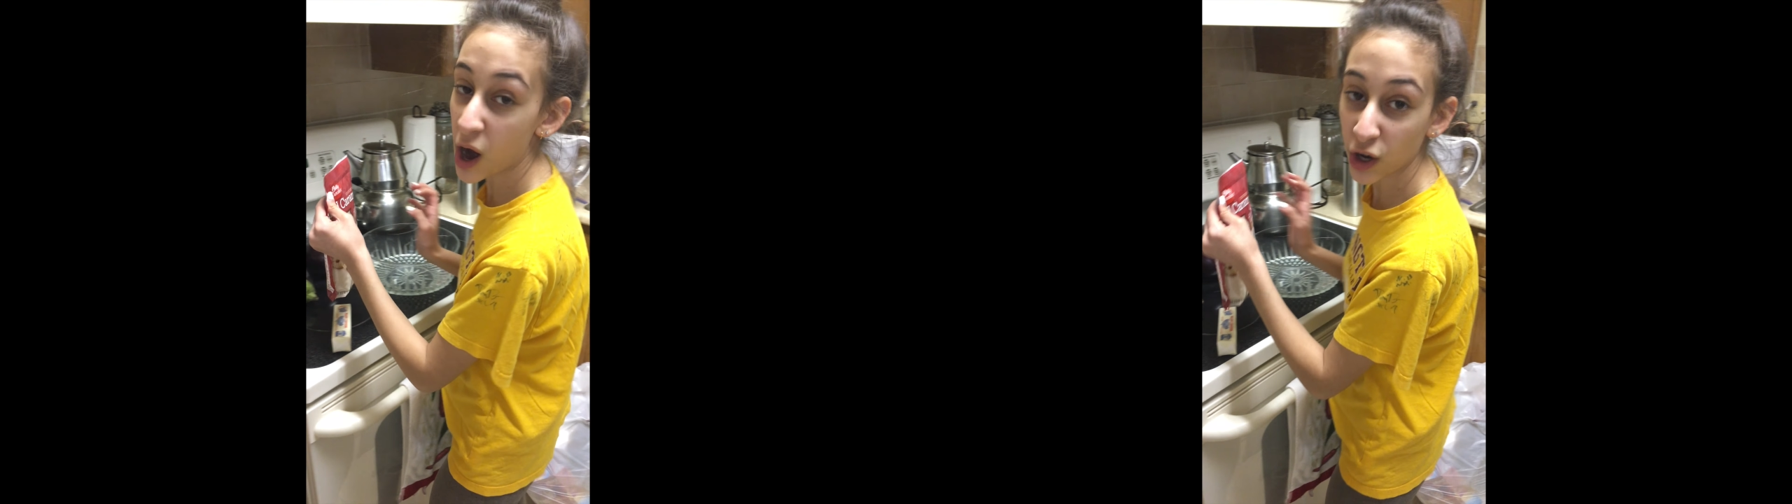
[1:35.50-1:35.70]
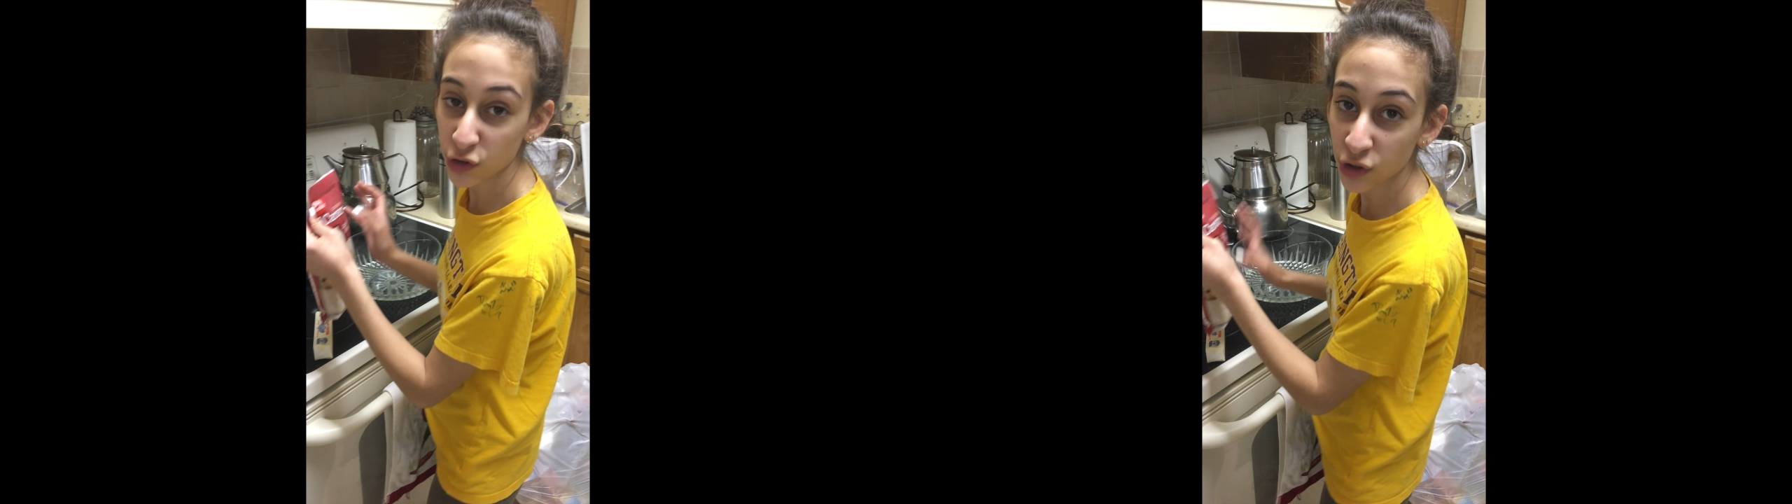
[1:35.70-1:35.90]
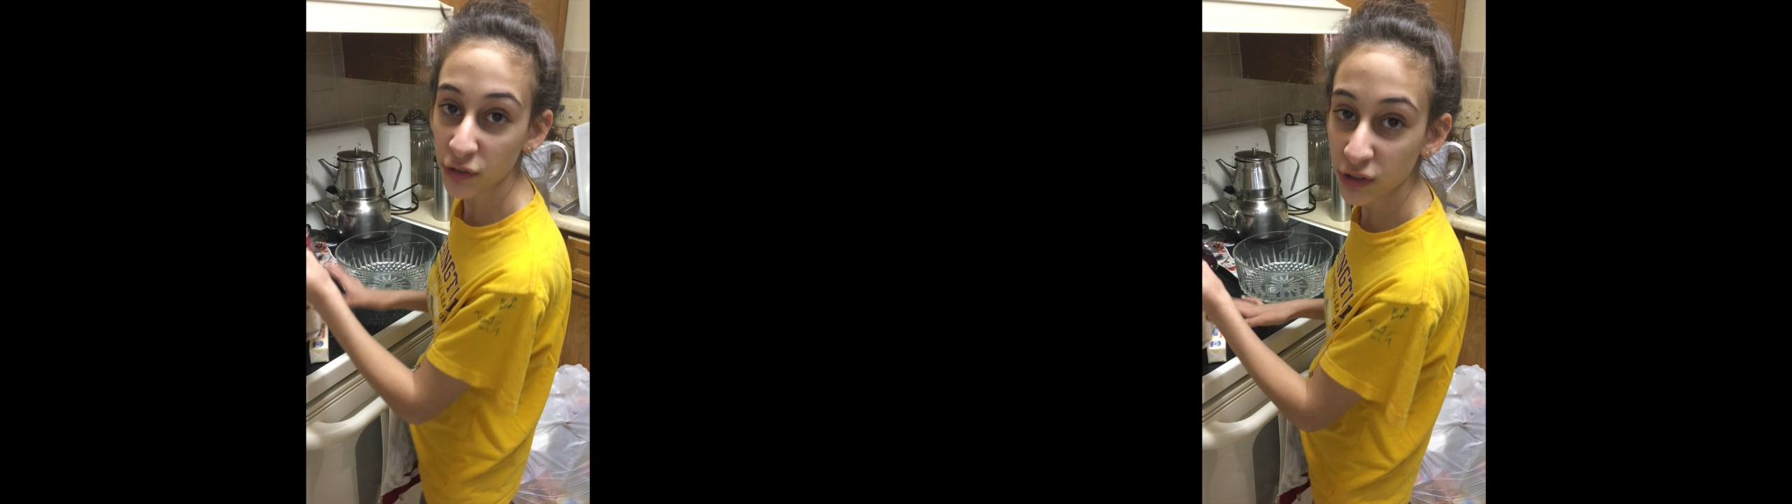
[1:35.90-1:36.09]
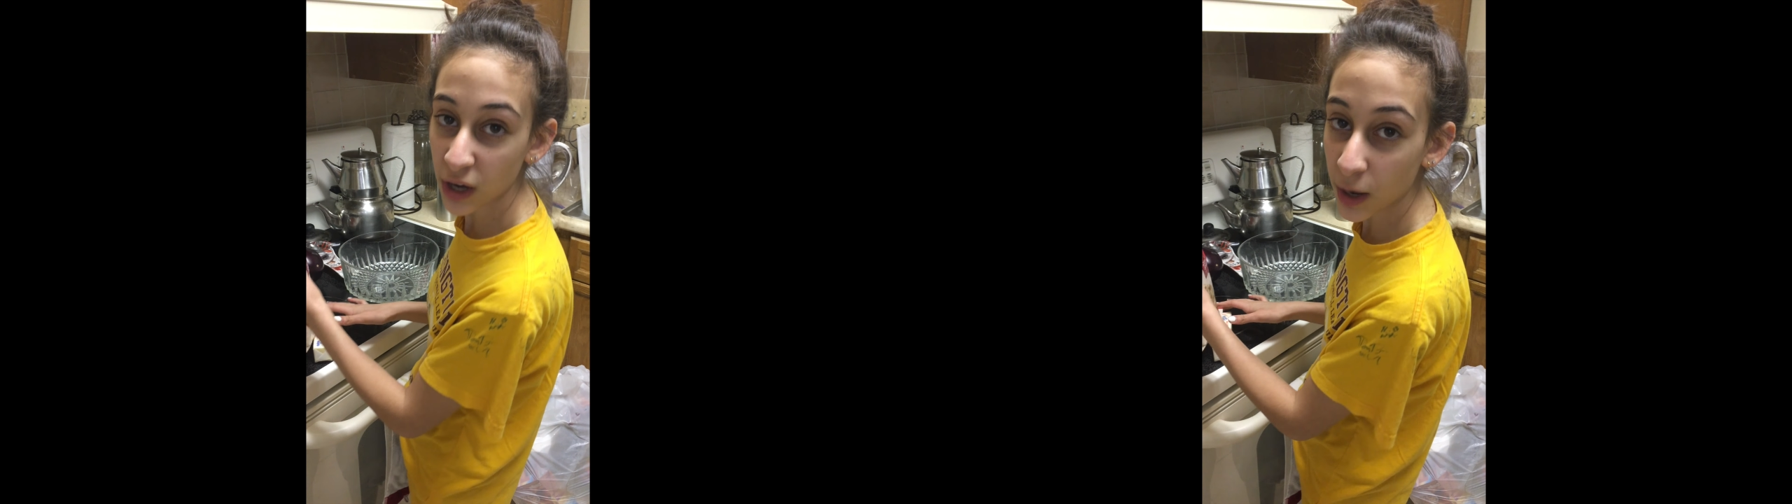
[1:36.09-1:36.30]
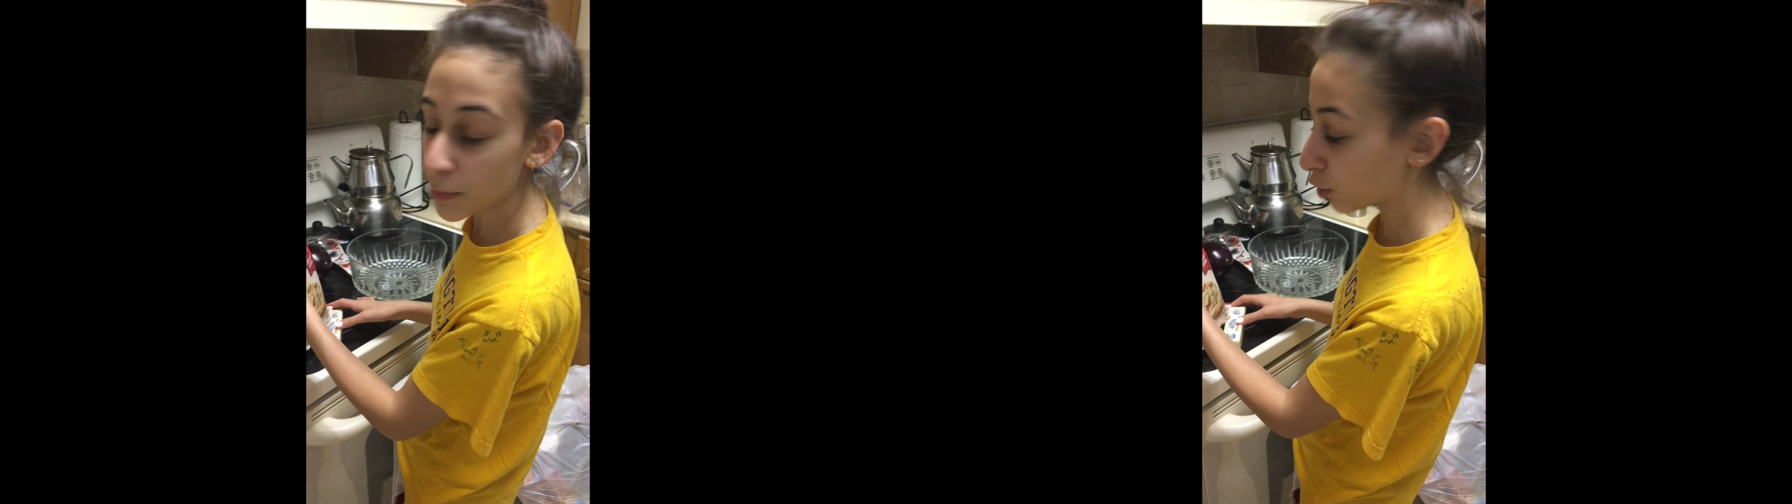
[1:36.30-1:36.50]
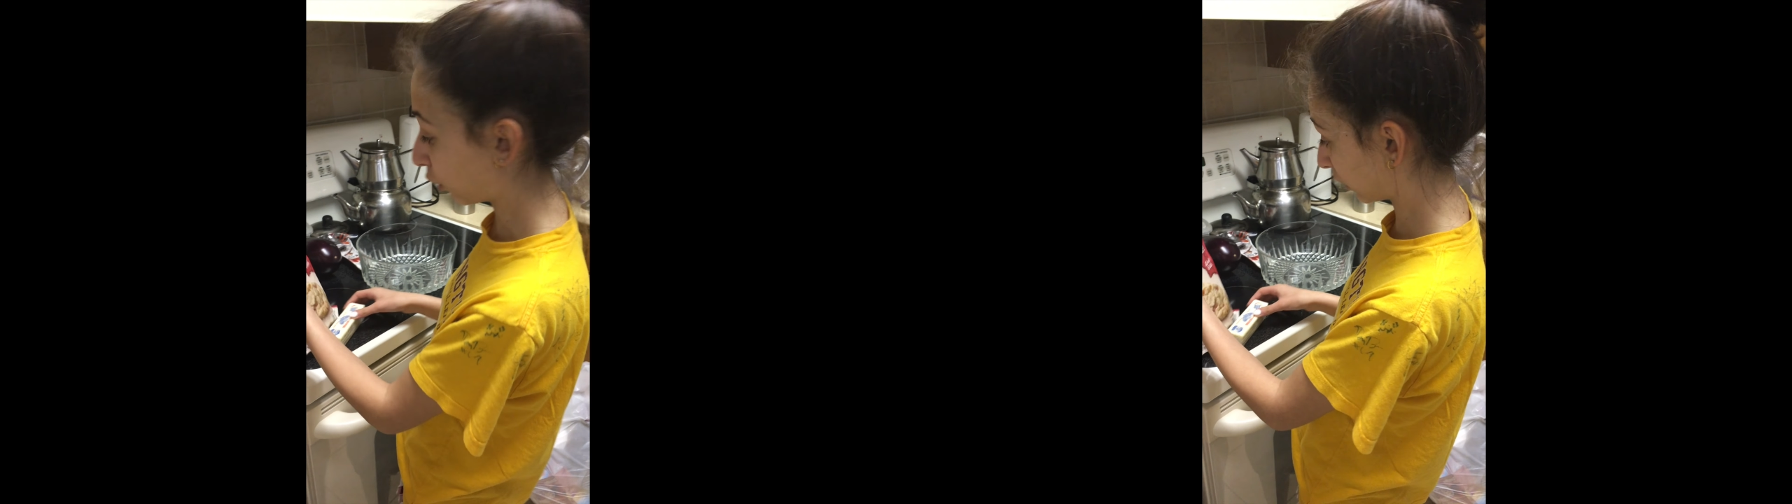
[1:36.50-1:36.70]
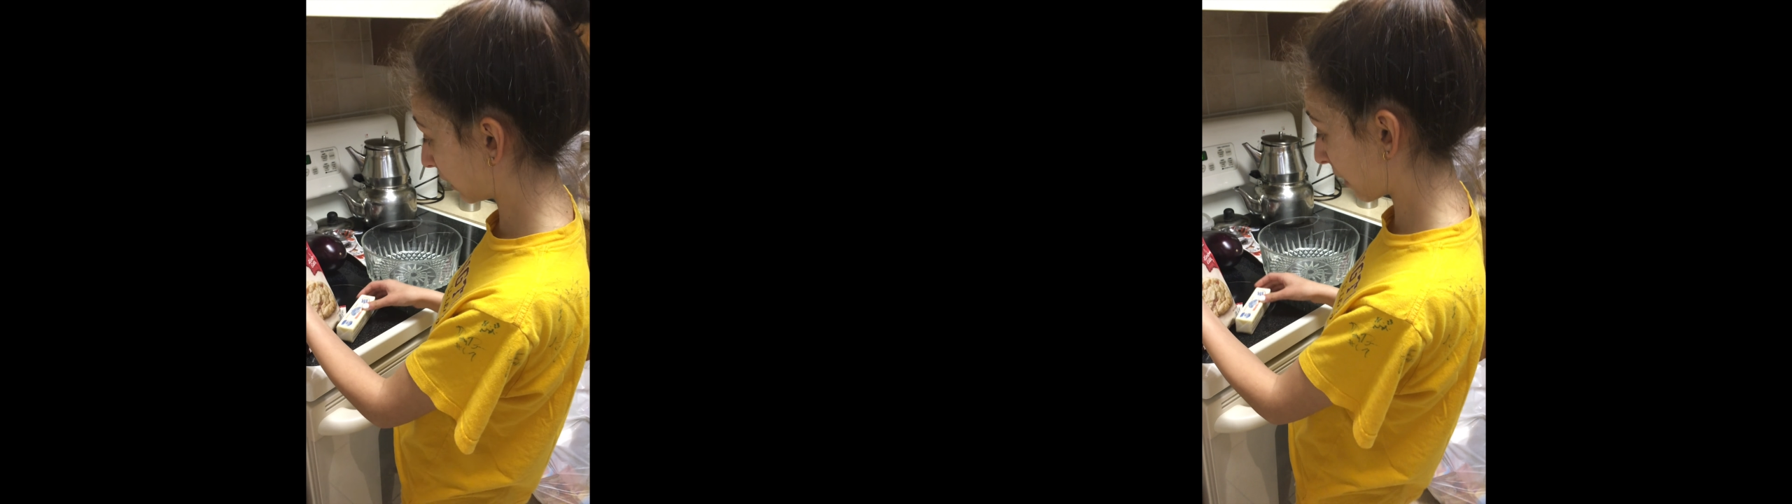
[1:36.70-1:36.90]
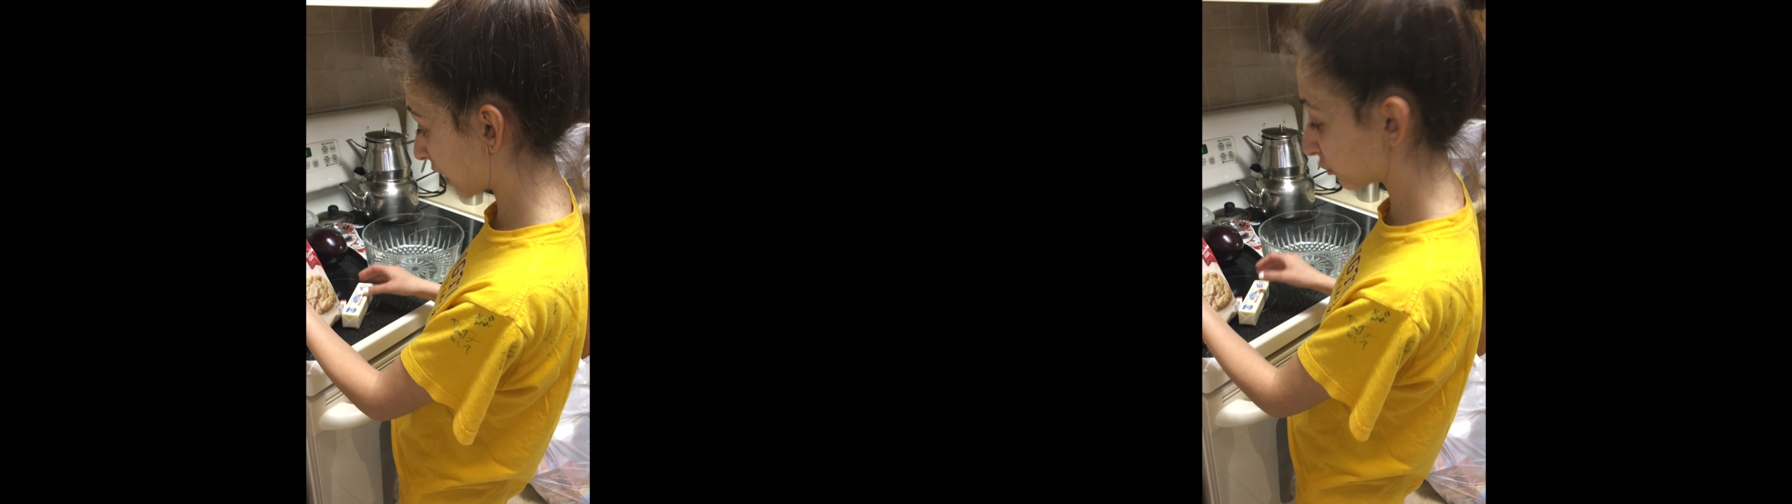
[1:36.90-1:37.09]
Crocker salted caramel
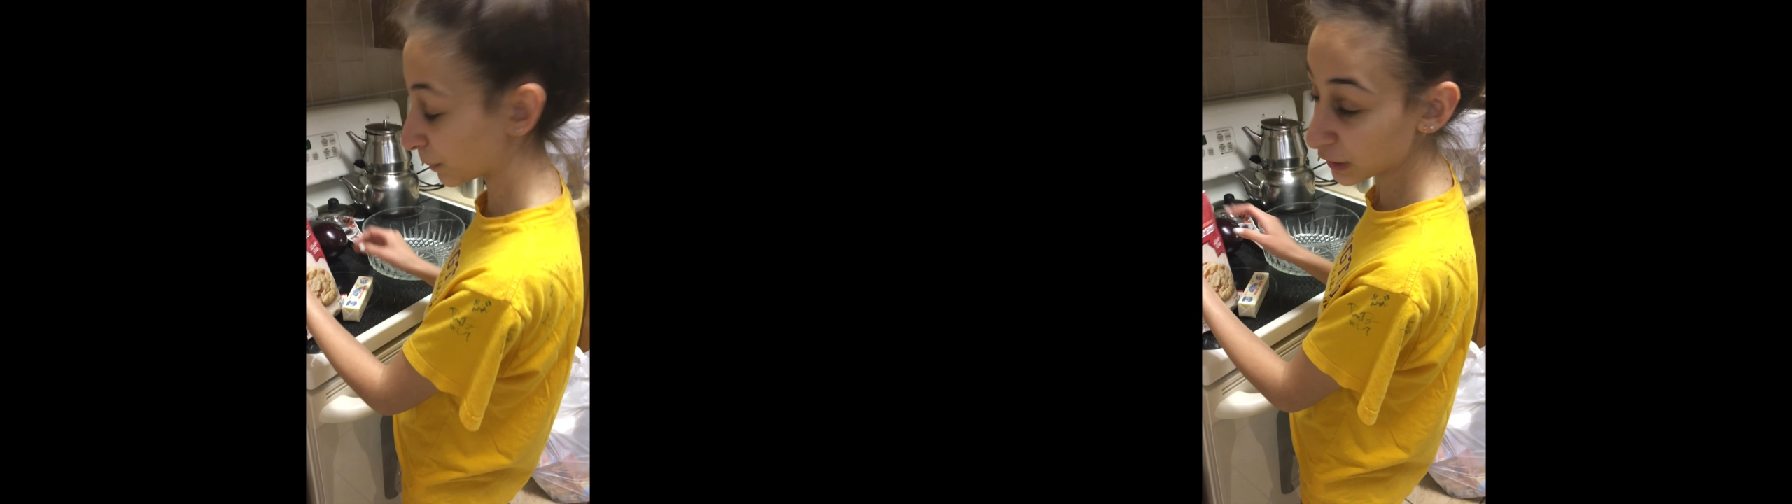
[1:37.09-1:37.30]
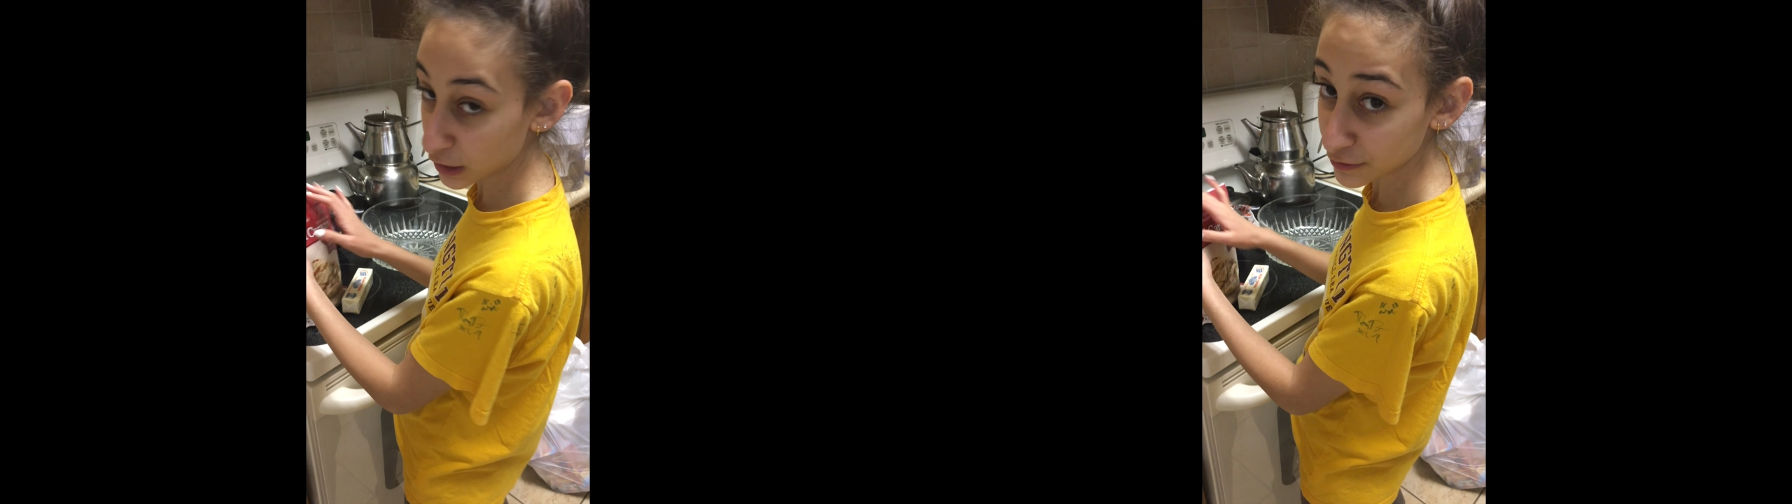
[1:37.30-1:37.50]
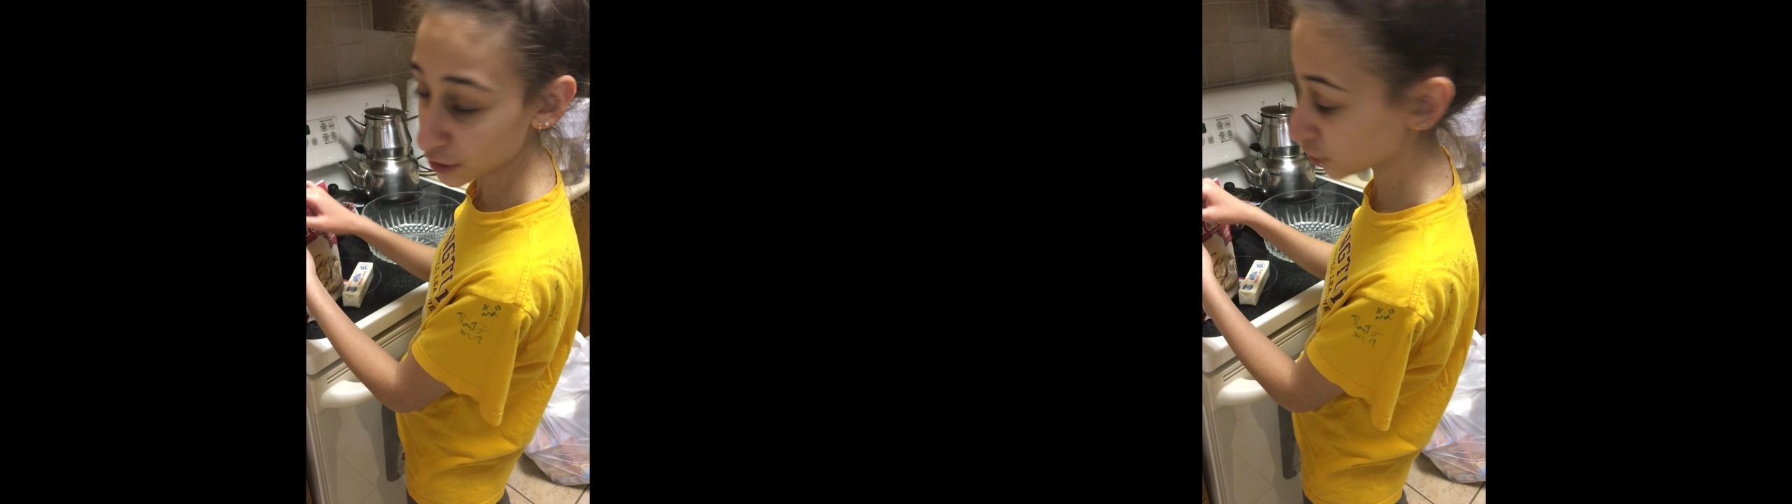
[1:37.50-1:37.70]
cookie mix. I'm going to